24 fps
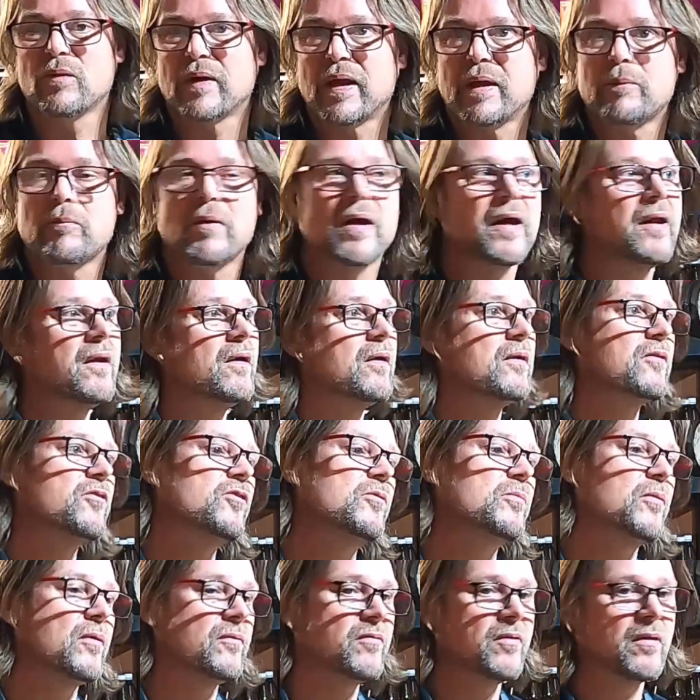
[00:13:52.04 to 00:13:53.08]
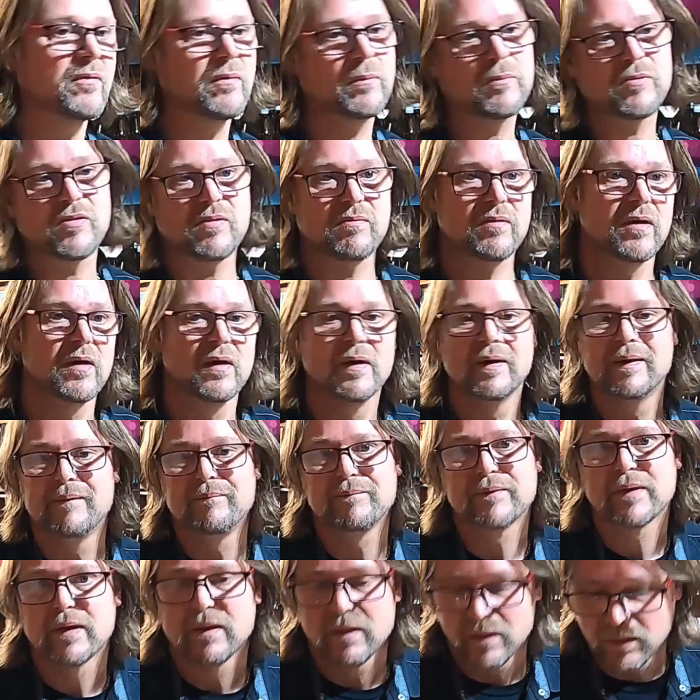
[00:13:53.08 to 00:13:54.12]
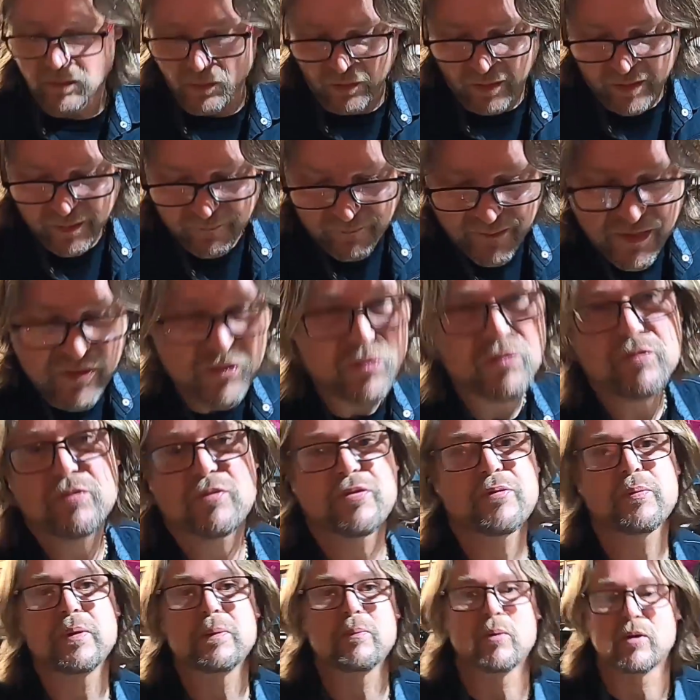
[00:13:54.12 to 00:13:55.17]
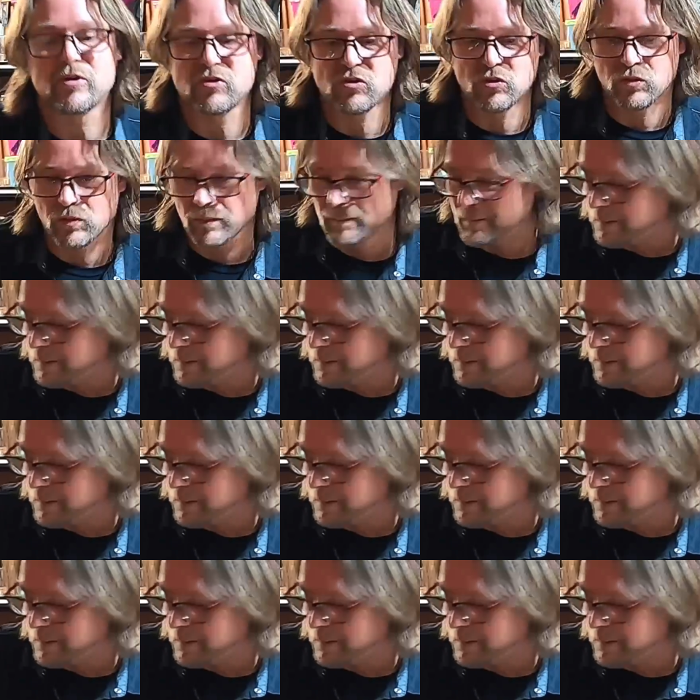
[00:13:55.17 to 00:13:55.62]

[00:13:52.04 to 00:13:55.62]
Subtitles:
that in my head. Oh, 2.5, 1.7. Look, it's 3.2.